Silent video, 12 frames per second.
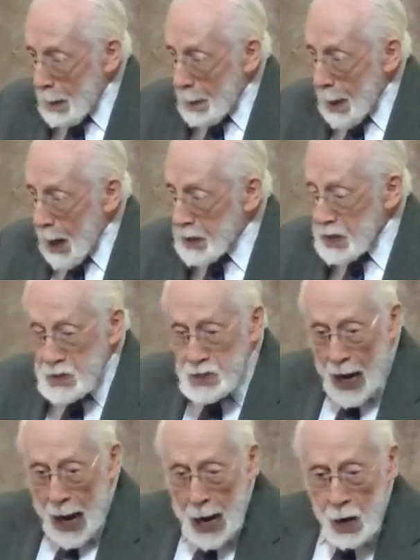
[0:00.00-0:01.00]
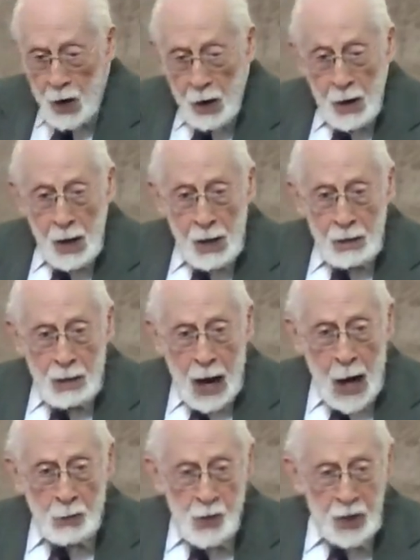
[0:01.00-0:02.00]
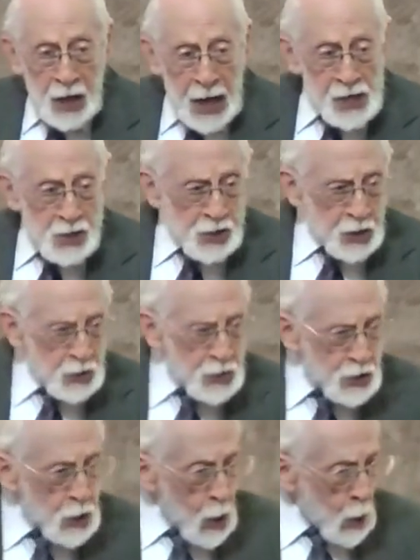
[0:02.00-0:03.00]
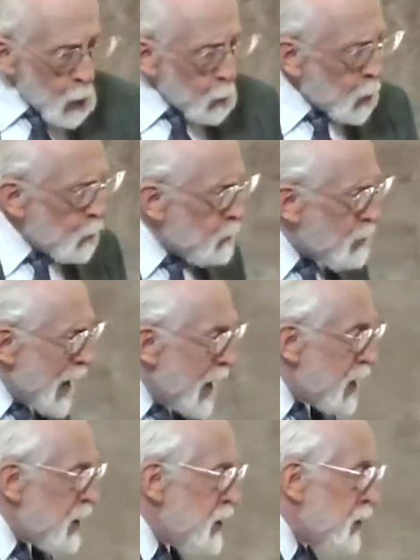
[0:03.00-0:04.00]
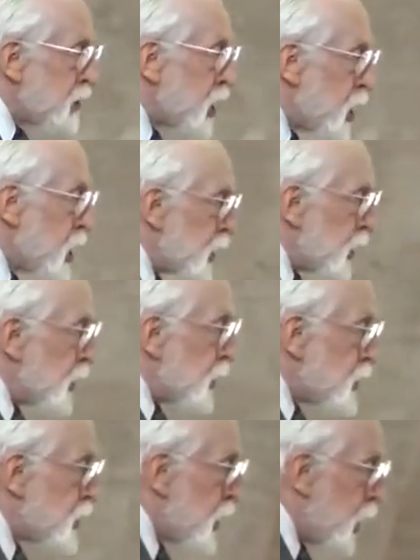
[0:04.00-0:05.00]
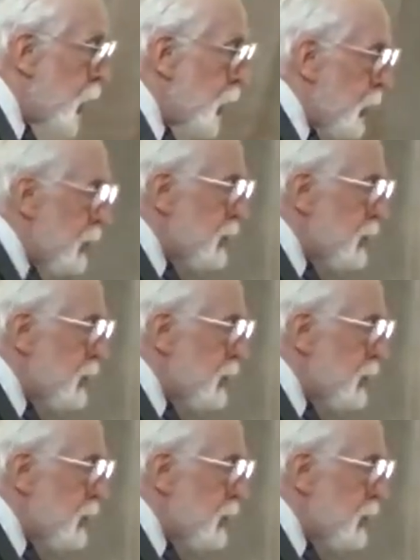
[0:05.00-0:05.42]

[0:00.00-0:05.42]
that entire congregations were bathed in tears